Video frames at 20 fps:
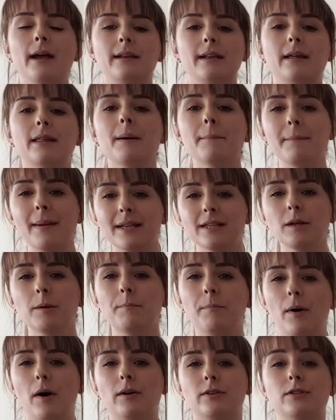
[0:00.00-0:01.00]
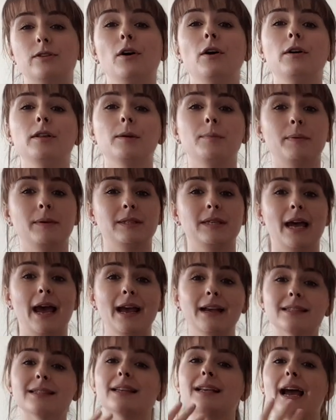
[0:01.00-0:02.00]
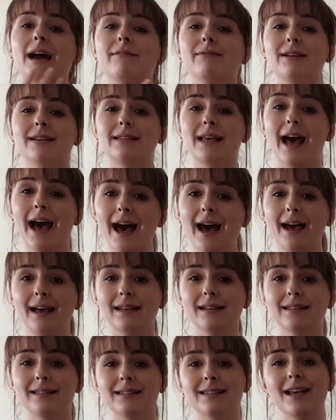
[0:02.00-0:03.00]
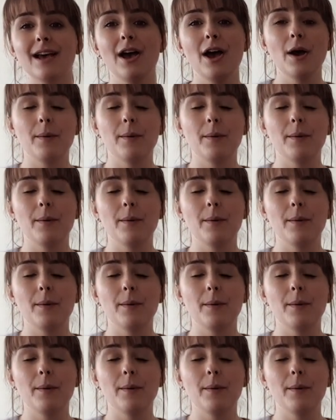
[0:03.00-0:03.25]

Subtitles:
Now, that metal boss not only protects the carrier's hands,